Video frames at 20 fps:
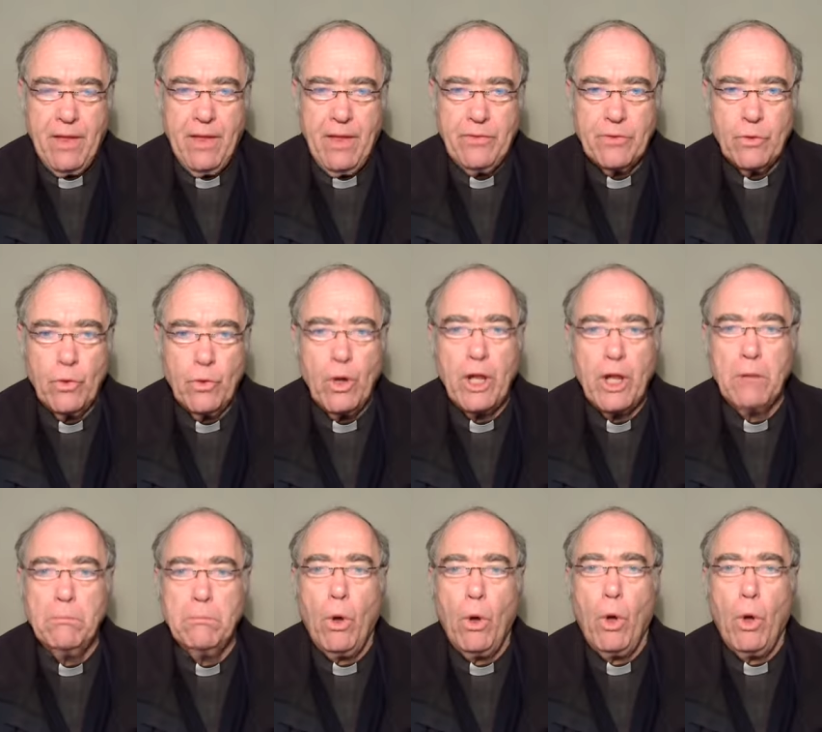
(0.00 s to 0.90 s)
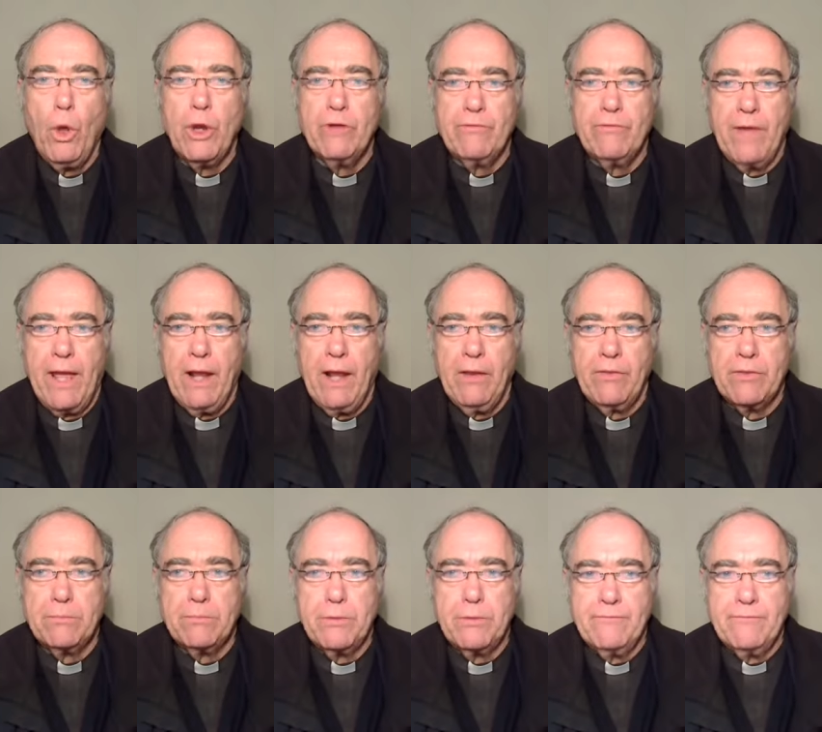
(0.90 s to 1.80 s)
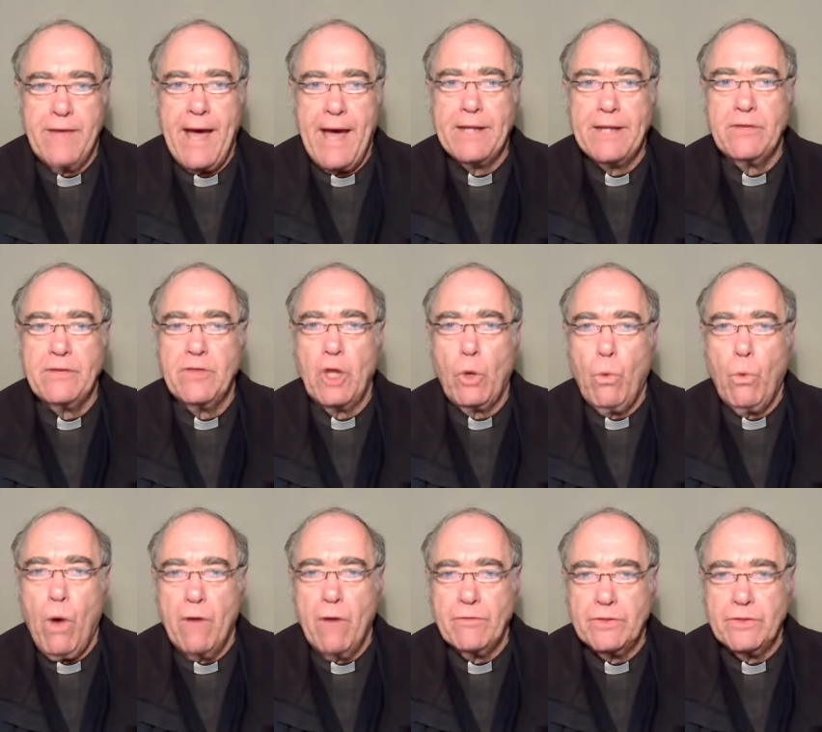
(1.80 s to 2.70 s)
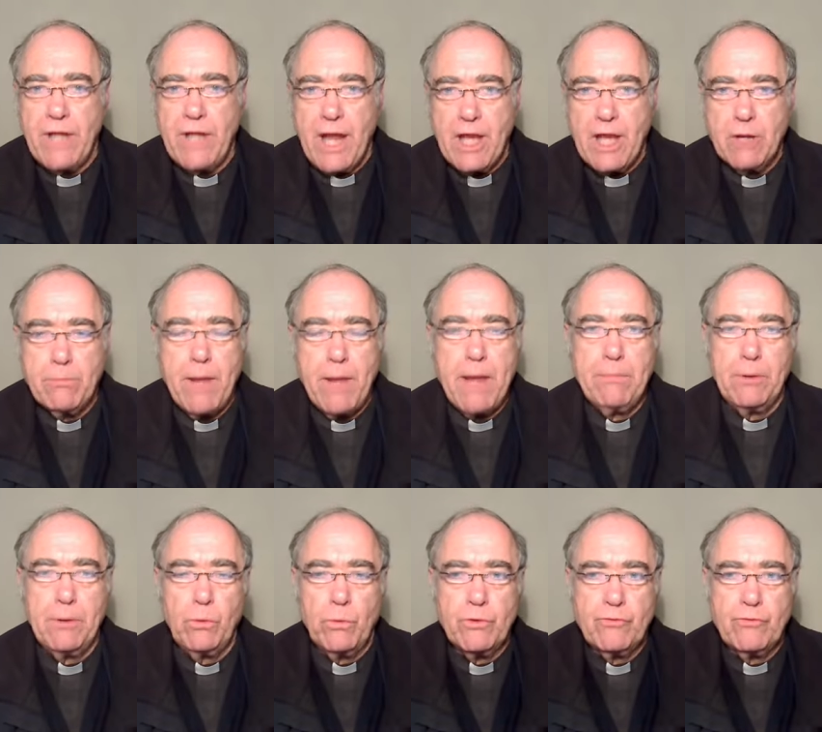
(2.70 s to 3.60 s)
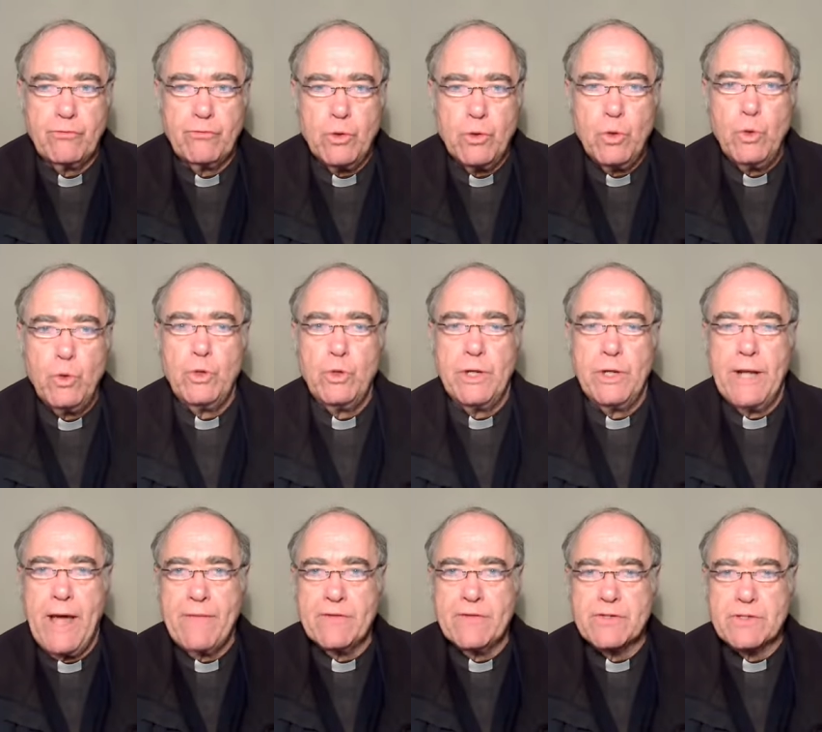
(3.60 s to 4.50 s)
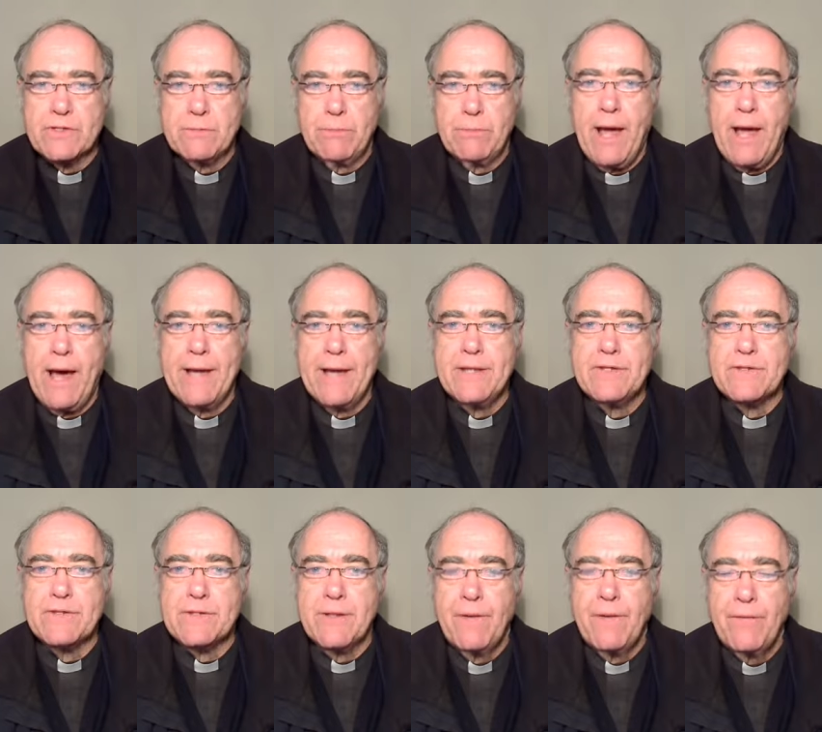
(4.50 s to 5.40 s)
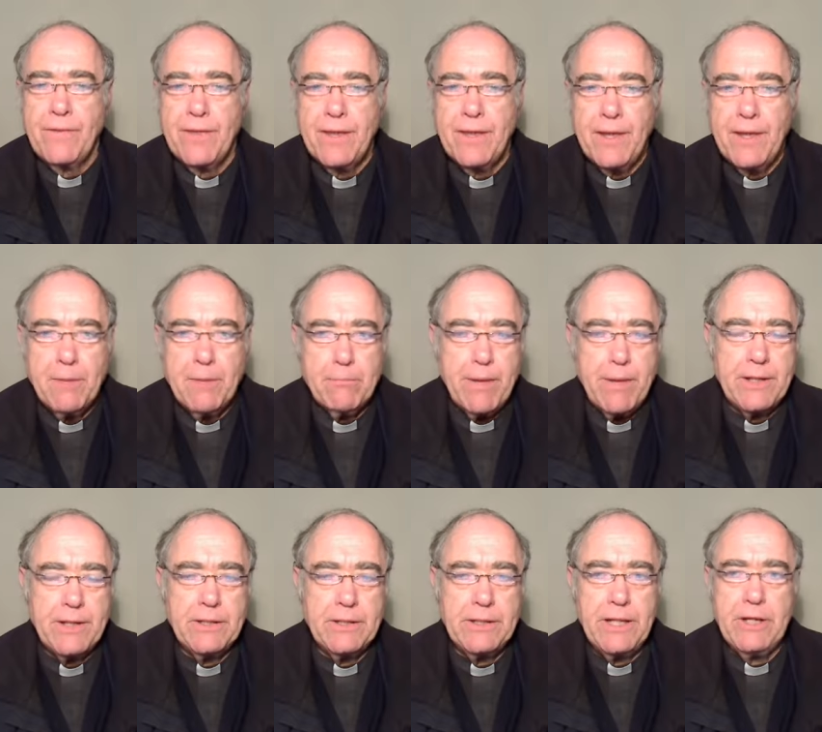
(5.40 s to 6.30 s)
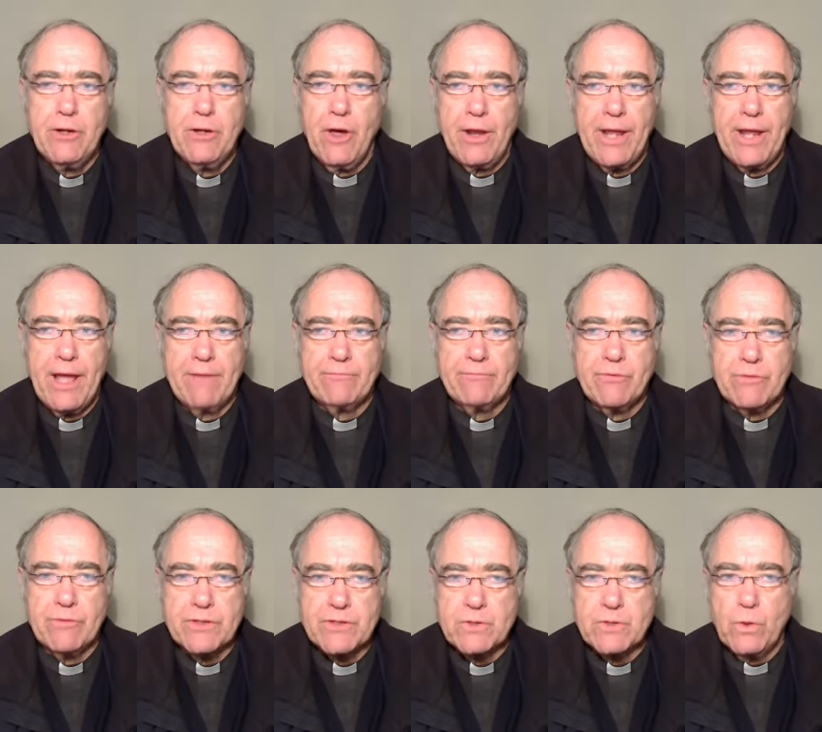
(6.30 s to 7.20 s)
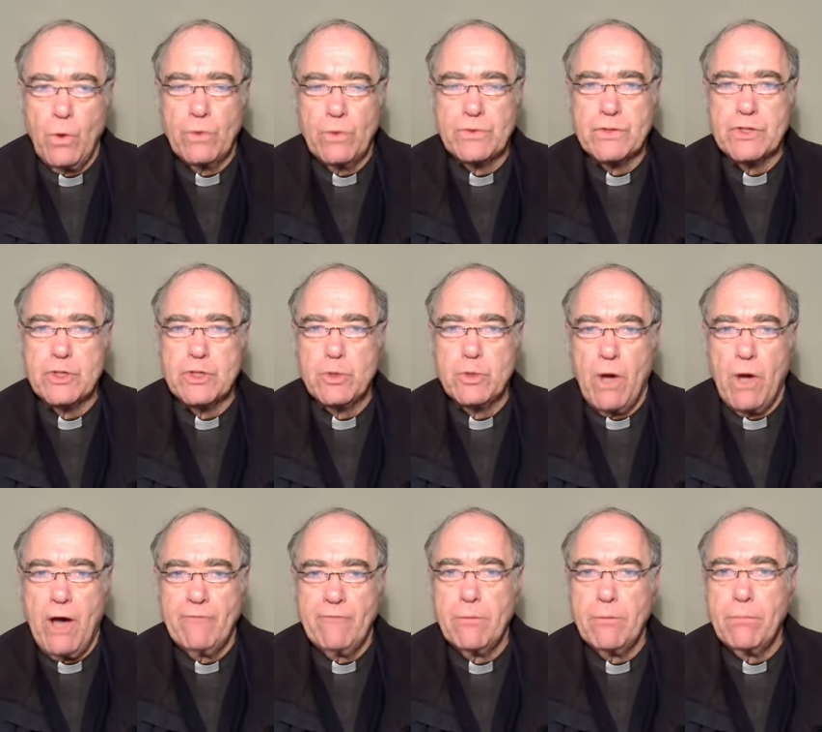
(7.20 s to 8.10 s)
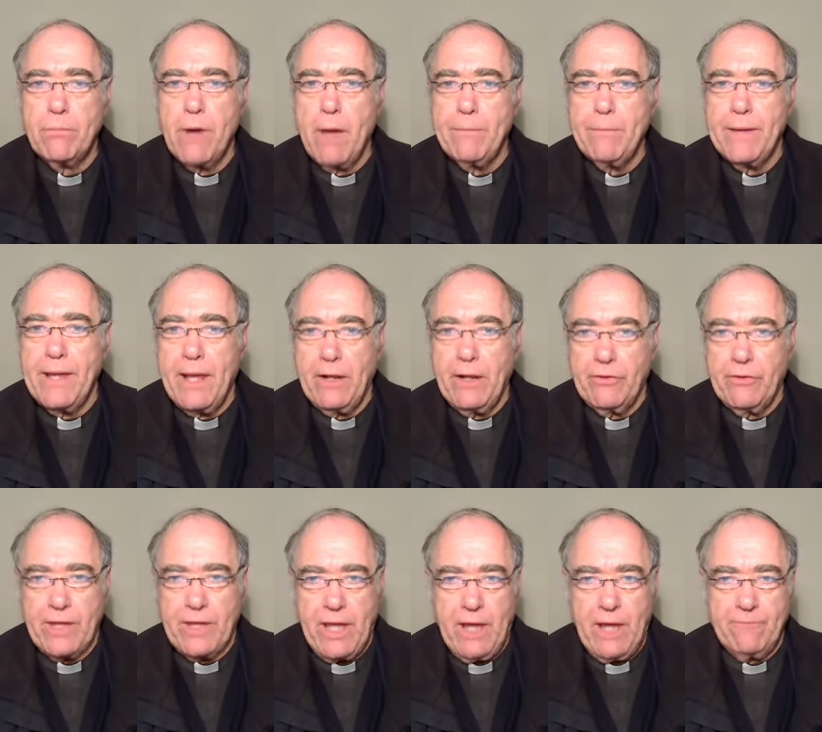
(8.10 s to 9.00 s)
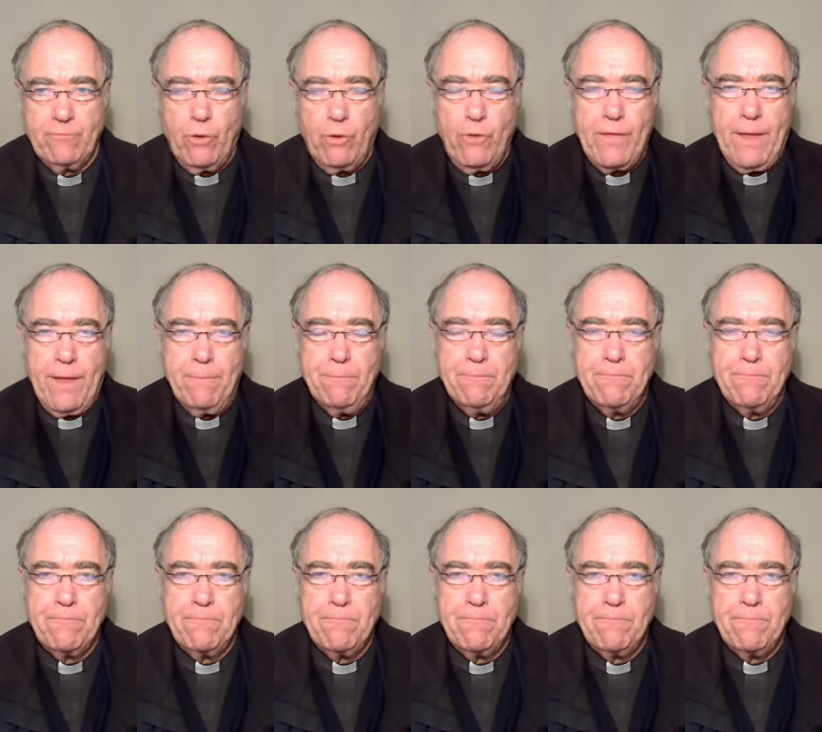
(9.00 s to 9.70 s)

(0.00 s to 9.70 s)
The Royal Board of Health provided the quarantined people with food and other supplies, but it did not have the resources to offer proper health care for them.